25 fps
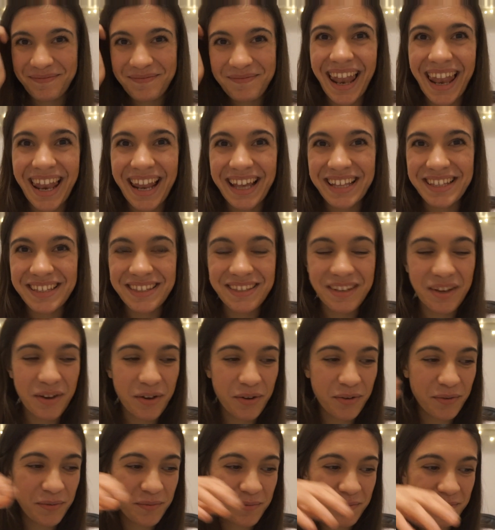let's
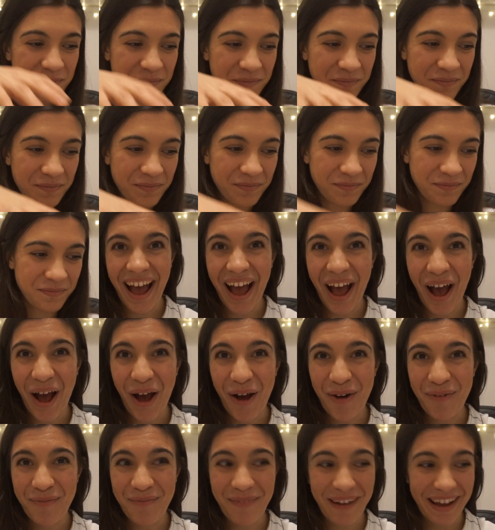go.
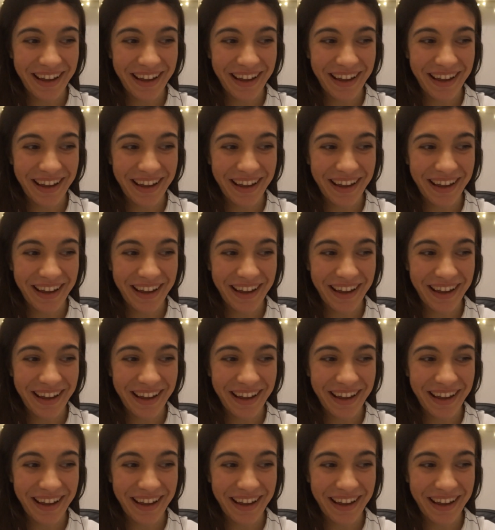Oh my